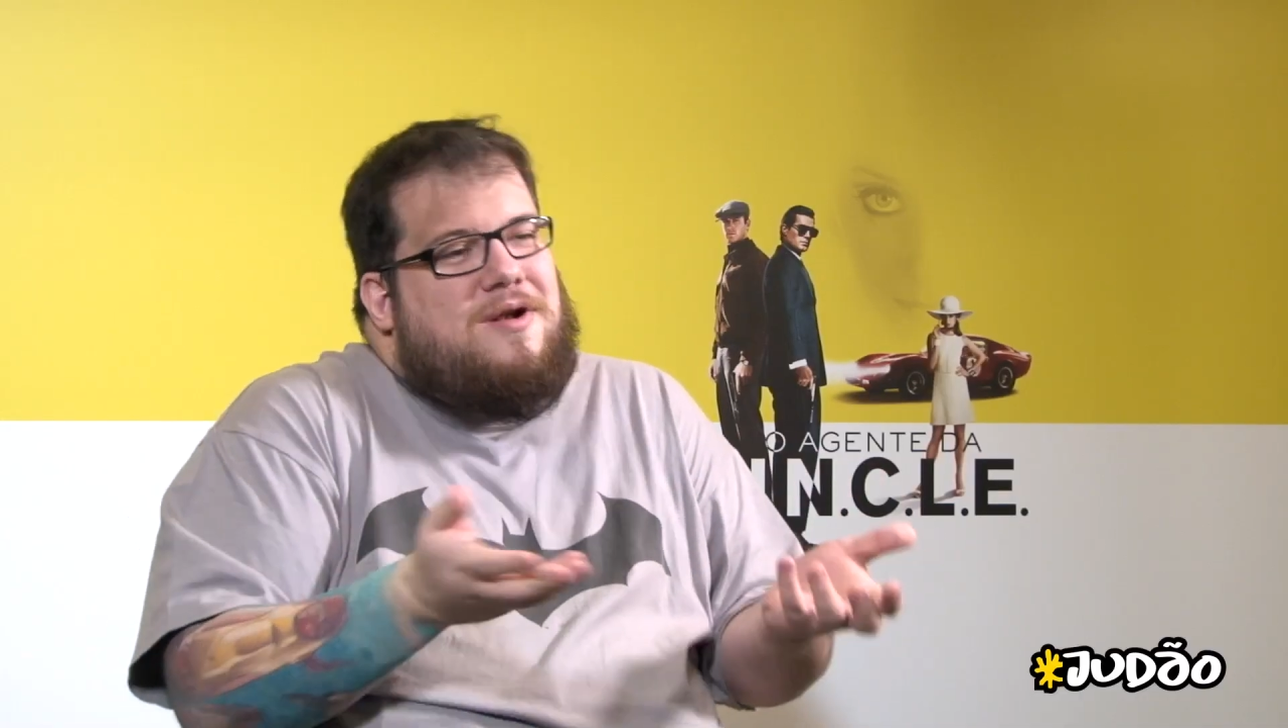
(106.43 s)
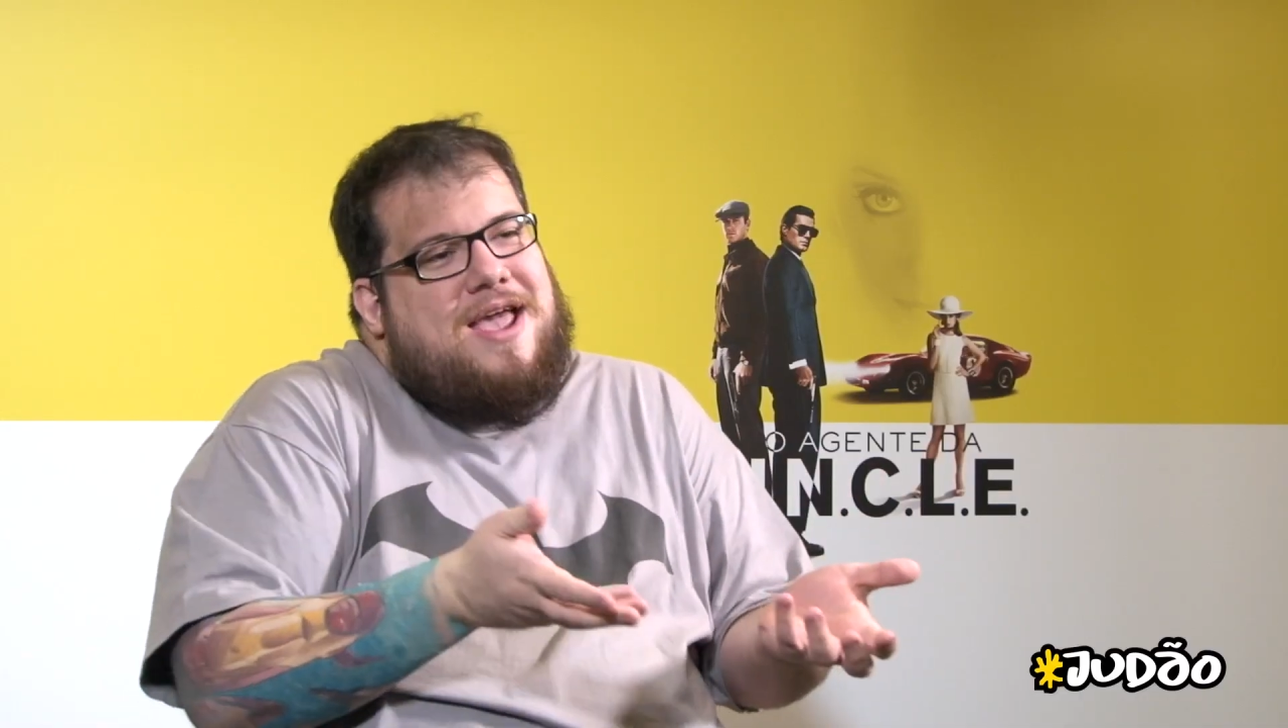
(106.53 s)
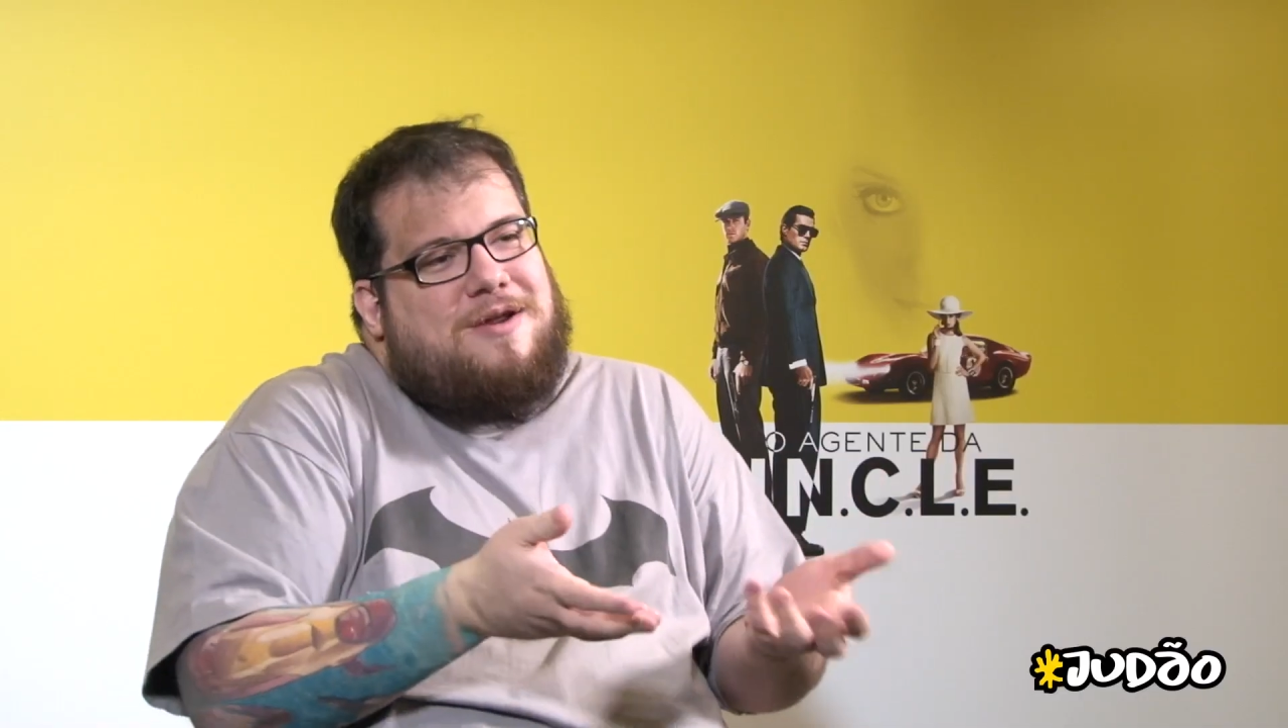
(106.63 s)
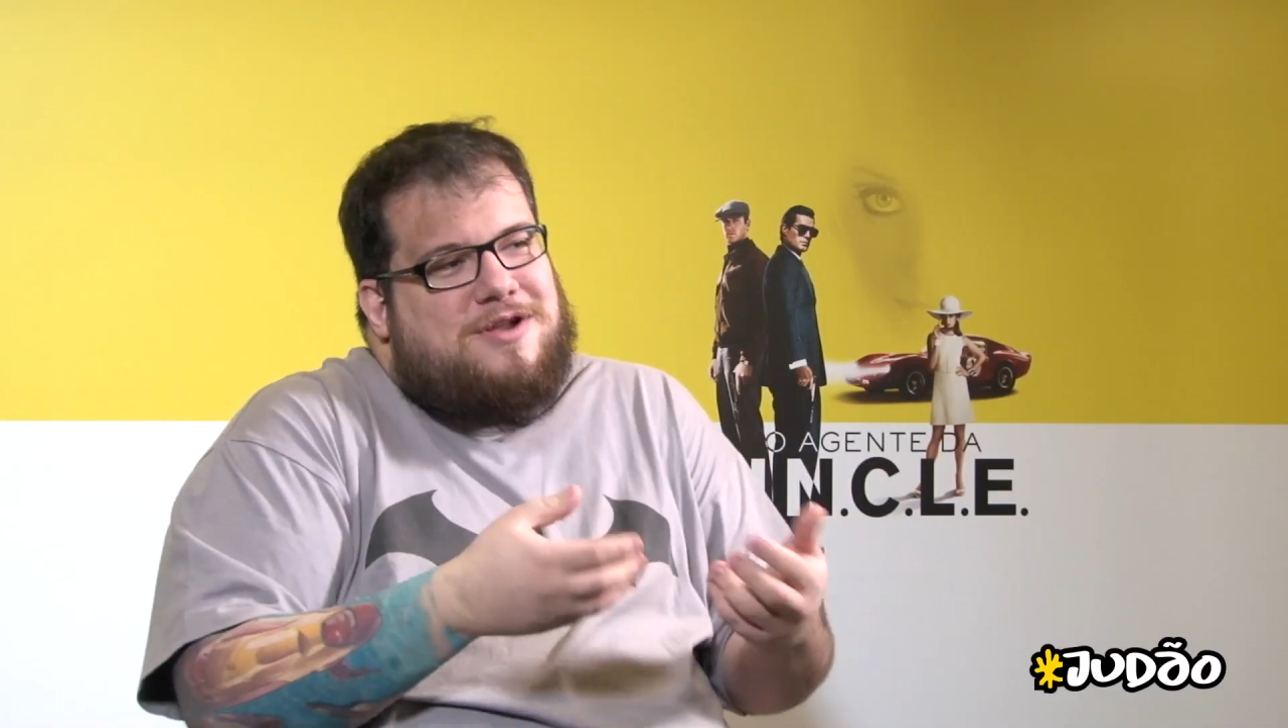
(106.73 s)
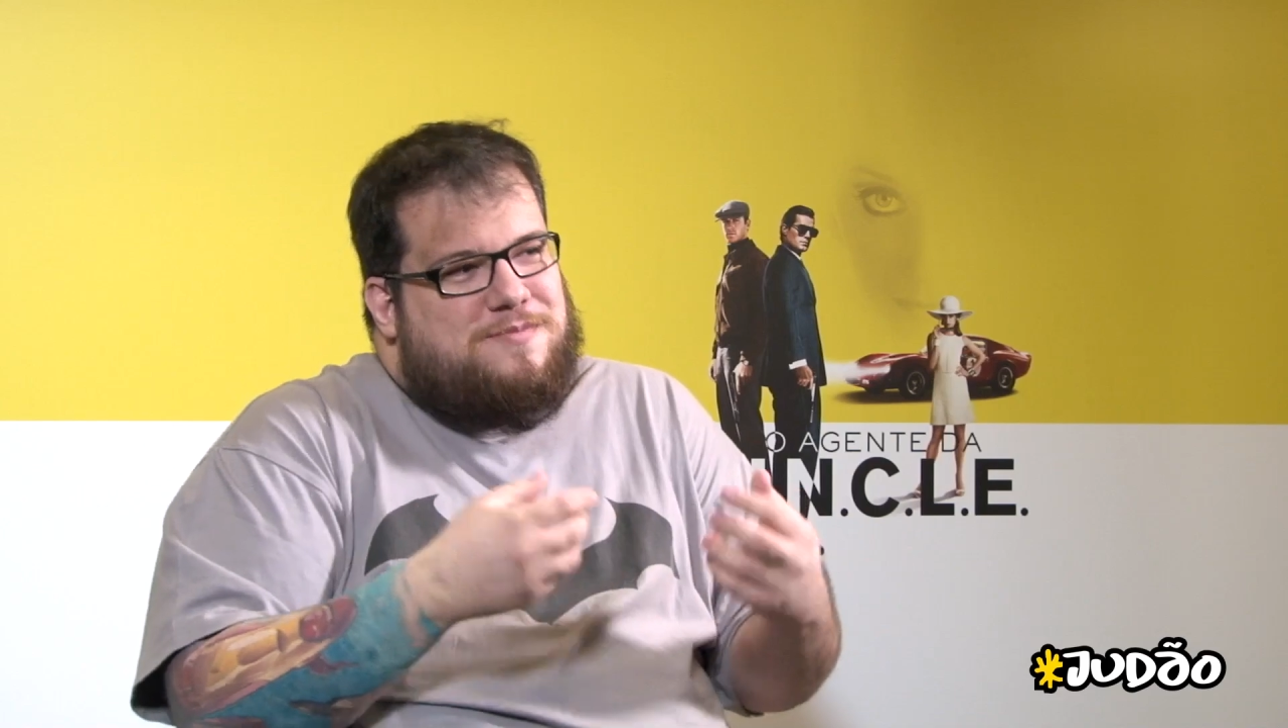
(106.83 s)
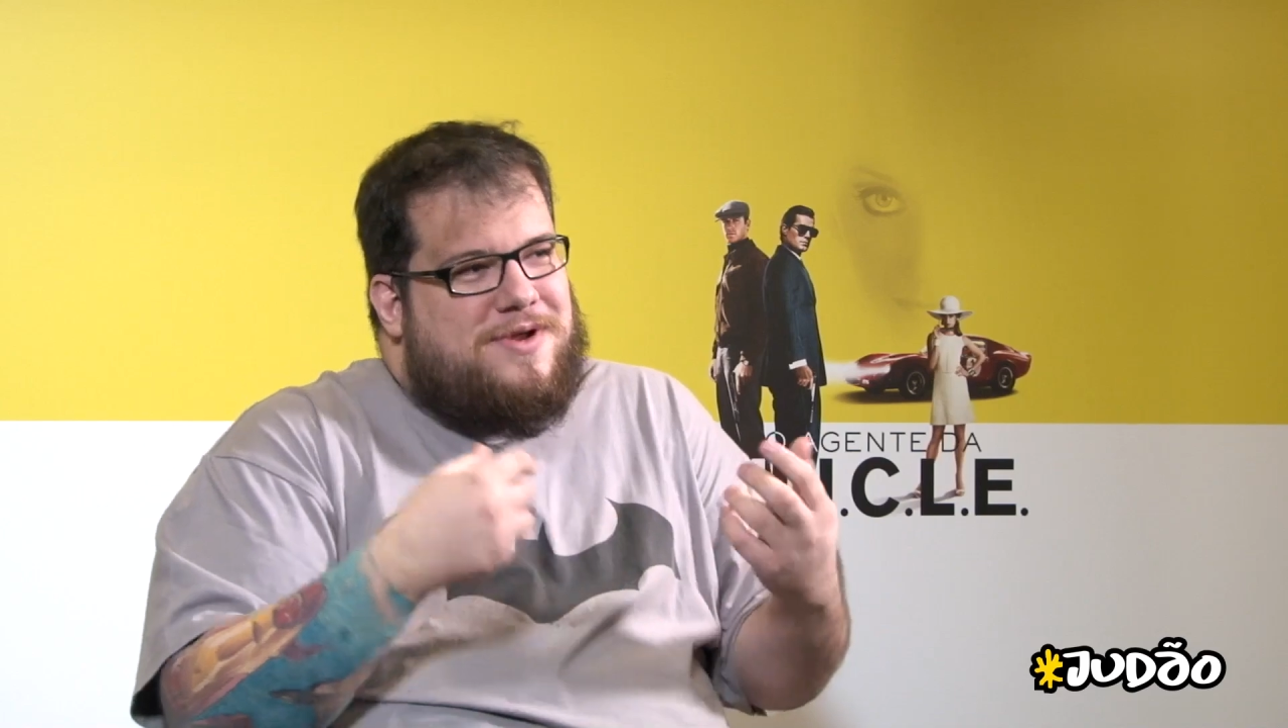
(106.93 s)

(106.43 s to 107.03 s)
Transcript: language,